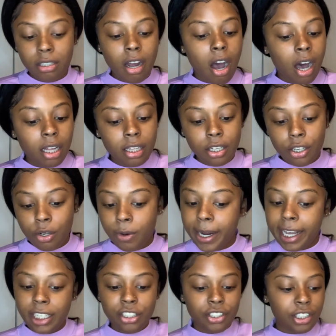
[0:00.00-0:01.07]
all the
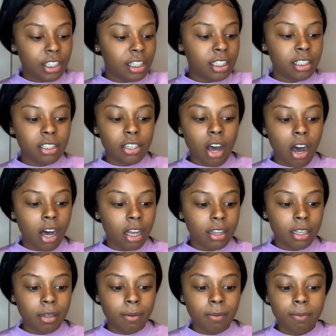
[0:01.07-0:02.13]
equations, all
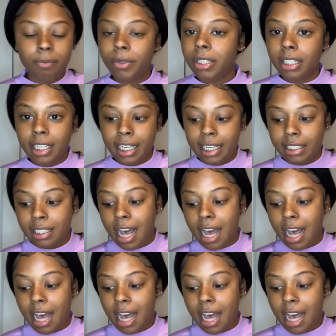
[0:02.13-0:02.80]
the bullets,